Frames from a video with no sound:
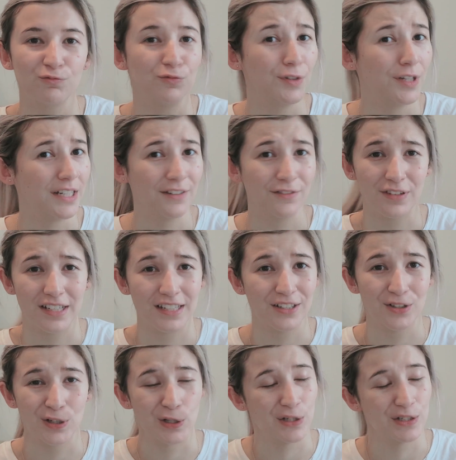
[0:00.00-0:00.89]
Really, really
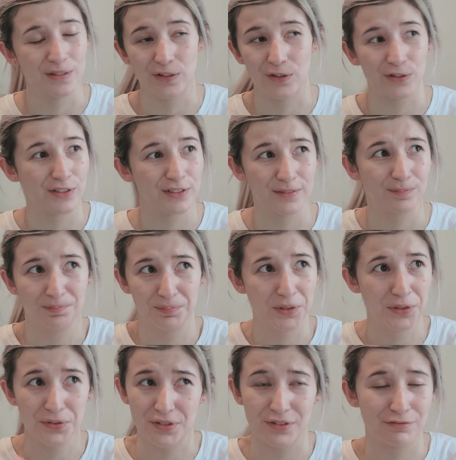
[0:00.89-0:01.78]
good. Looks
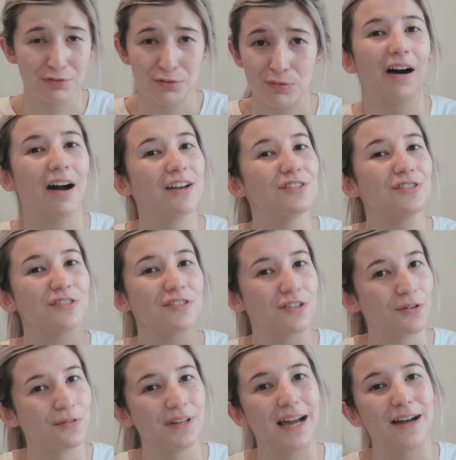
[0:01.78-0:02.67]
beautiful. I just
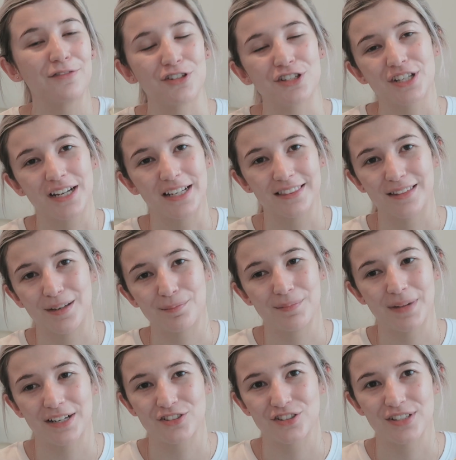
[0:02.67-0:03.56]
don't have a shade that
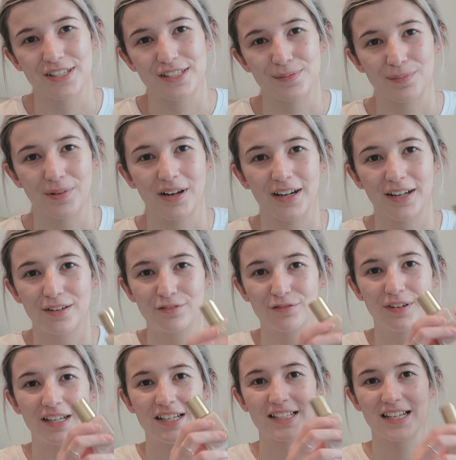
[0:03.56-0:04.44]
matches my
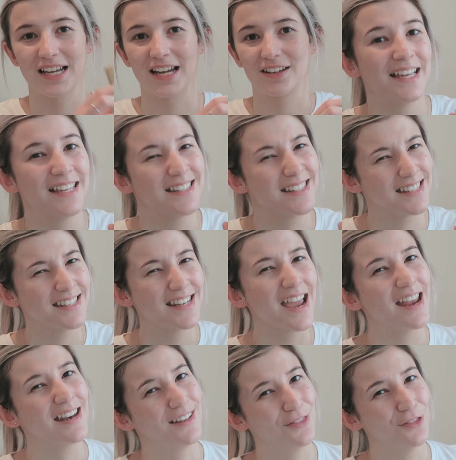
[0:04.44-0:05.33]
fake tan. It's
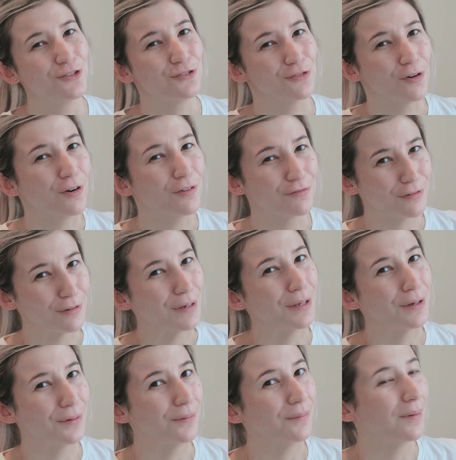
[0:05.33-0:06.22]
staying in the drawer for a
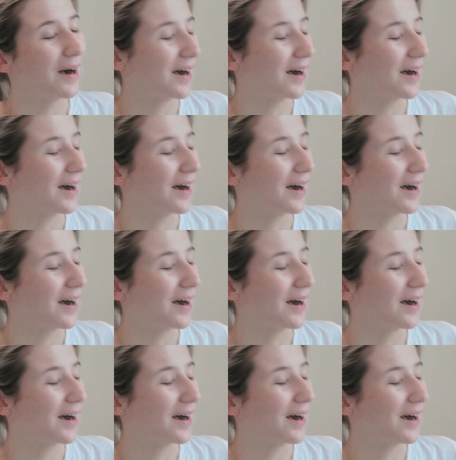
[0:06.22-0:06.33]
little